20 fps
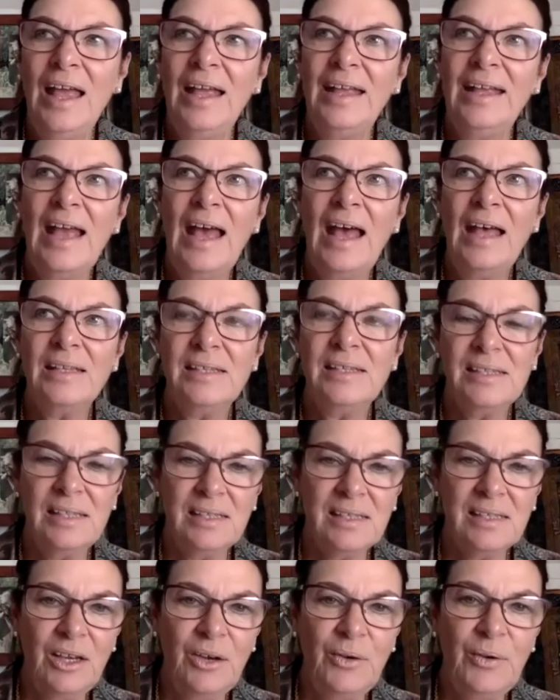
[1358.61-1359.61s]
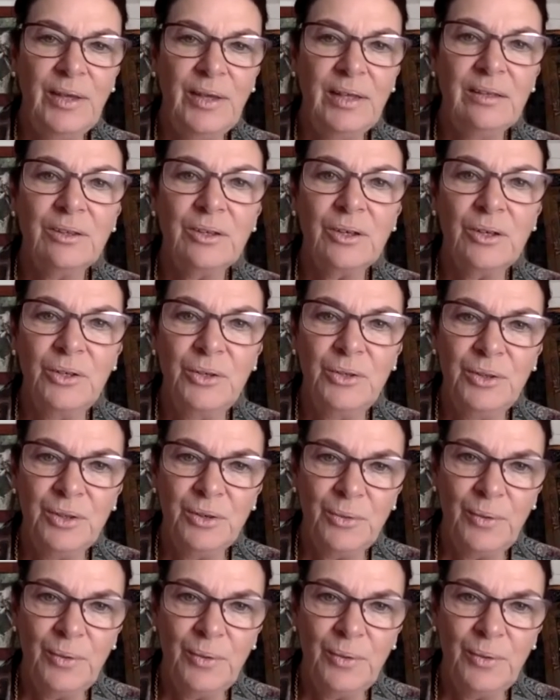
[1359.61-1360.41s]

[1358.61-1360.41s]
Yes, it's going through the